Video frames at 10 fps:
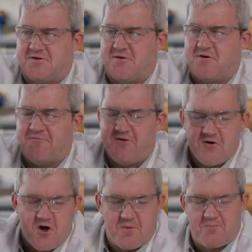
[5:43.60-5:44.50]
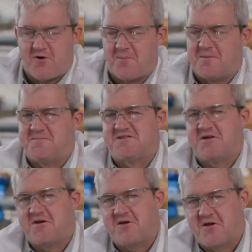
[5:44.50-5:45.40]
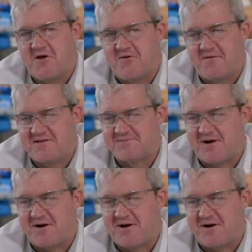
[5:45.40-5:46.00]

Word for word: So there are a few common problems that can occur in this